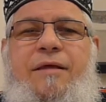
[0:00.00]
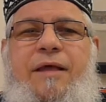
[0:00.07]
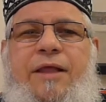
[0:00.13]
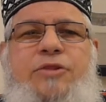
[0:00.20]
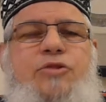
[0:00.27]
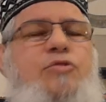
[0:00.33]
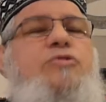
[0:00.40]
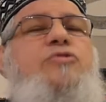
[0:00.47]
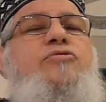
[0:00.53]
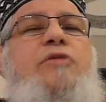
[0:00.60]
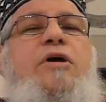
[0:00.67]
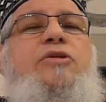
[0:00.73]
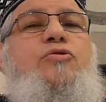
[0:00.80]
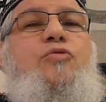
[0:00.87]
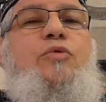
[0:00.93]
and don't
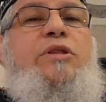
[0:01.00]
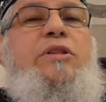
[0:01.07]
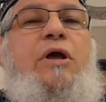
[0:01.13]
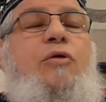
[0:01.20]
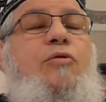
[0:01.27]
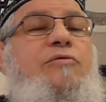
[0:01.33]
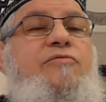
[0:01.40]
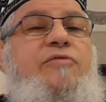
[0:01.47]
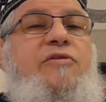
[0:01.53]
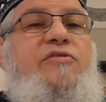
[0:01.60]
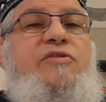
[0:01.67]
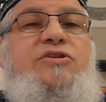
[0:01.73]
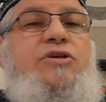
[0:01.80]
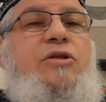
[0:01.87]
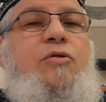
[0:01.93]
try to win a
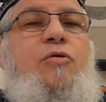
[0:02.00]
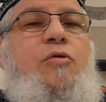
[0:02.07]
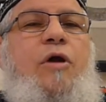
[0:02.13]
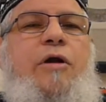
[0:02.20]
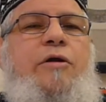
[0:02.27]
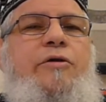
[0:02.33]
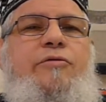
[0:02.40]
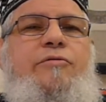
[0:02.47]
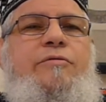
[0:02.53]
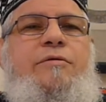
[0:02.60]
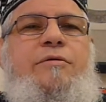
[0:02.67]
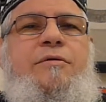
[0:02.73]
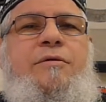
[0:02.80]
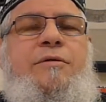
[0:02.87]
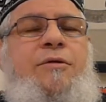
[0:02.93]
conversation or argue.
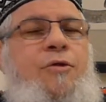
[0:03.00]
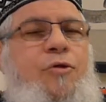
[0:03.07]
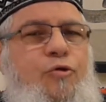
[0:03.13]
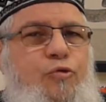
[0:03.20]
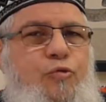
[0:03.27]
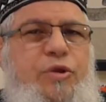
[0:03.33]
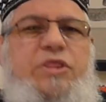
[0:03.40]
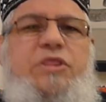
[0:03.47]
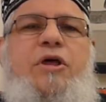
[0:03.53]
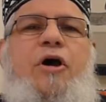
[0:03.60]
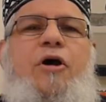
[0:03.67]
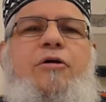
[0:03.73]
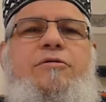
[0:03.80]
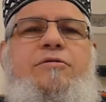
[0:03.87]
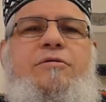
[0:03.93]
Win the
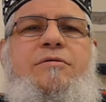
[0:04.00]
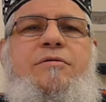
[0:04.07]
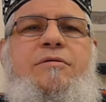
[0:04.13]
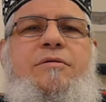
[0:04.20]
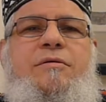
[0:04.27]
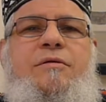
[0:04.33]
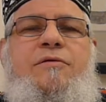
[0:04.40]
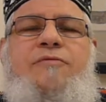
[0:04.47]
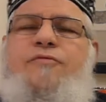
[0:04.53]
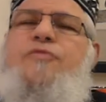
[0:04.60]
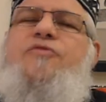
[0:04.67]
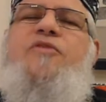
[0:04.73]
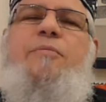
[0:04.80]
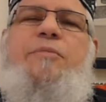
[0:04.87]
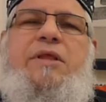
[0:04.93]
heart for
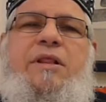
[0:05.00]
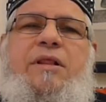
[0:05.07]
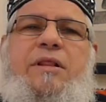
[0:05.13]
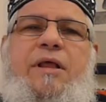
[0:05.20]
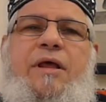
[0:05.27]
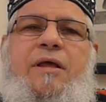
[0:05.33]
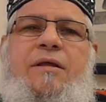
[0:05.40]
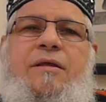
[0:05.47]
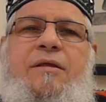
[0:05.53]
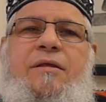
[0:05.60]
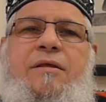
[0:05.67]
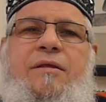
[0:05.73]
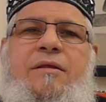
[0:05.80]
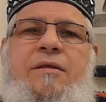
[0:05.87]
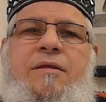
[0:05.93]
sabilillah.
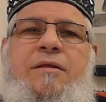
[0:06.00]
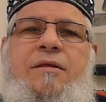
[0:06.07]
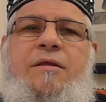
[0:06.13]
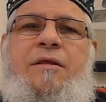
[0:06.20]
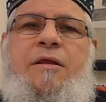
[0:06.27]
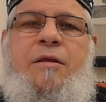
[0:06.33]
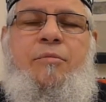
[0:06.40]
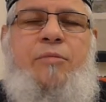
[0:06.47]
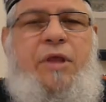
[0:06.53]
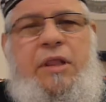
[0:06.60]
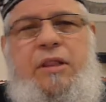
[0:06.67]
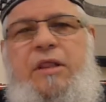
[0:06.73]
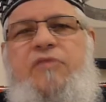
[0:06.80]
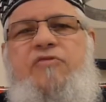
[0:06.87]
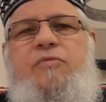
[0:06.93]
May
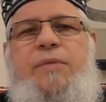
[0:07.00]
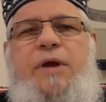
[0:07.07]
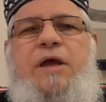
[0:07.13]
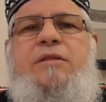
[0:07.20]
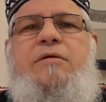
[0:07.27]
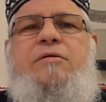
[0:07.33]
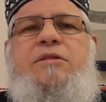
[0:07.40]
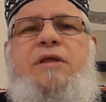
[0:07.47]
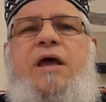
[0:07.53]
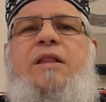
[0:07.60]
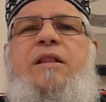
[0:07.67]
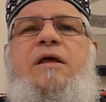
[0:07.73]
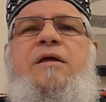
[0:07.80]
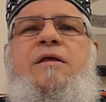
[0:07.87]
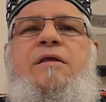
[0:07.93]
Allah subhanahu wa
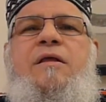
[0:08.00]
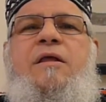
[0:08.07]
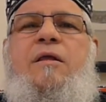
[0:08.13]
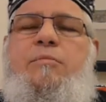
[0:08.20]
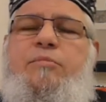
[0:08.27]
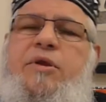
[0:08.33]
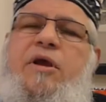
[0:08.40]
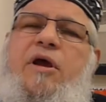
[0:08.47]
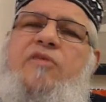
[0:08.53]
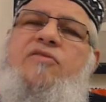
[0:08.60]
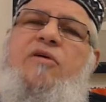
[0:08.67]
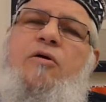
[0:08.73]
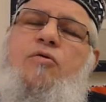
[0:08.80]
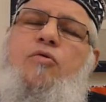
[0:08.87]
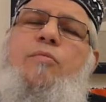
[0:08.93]
ta'ala make us
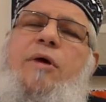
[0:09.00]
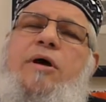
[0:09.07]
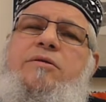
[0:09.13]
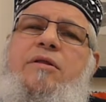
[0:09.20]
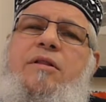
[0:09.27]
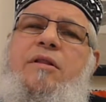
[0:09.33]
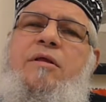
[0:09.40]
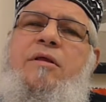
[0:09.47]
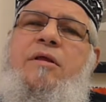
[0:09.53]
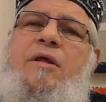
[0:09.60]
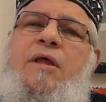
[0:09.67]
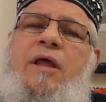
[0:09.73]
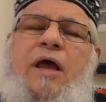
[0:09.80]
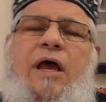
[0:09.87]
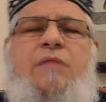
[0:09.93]
a role model,
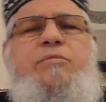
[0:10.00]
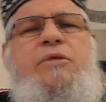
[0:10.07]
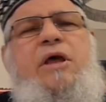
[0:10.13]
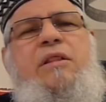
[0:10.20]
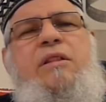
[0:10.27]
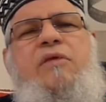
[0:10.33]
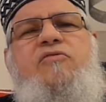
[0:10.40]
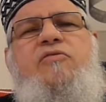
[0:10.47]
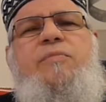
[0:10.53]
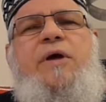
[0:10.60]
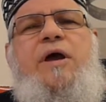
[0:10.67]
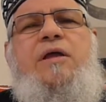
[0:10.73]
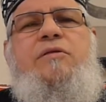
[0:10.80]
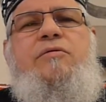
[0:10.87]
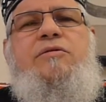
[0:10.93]
and may Allah
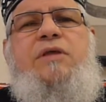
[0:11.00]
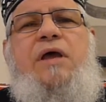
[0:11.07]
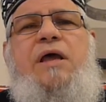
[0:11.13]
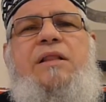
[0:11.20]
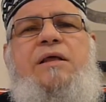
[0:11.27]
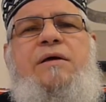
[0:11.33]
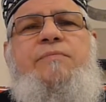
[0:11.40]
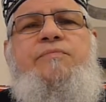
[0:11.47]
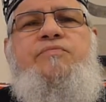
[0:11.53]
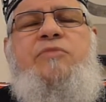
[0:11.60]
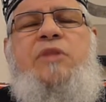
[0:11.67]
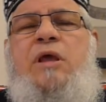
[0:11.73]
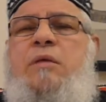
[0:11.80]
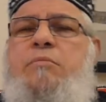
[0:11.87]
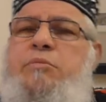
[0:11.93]
subhanahu wa ta'ala
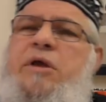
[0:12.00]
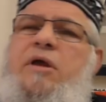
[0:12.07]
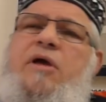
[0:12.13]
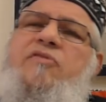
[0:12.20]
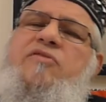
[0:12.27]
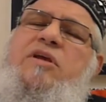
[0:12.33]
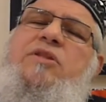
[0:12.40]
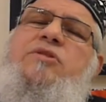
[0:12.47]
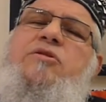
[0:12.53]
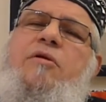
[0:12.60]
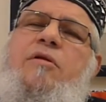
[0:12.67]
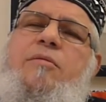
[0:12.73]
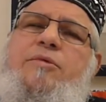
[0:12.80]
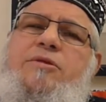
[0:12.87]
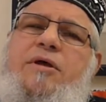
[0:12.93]
make us enter
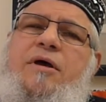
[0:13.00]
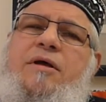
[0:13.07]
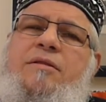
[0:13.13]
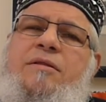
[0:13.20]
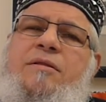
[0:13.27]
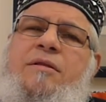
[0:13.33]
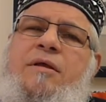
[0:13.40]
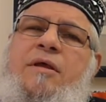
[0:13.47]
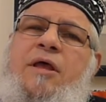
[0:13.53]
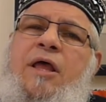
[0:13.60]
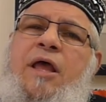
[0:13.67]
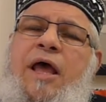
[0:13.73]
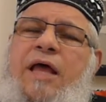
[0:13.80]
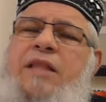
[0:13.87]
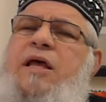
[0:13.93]
Ramadan
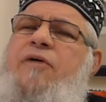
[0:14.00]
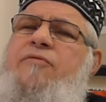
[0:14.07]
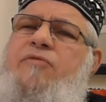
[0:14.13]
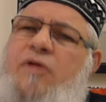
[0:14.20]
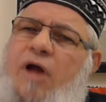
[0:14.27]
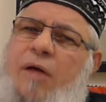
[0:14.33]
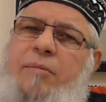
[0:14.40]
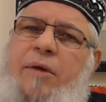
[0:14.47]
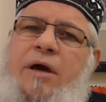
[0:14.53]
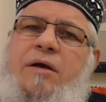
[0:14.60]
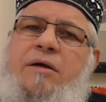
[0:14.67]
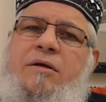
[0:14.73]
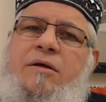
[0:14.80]
and have rahmah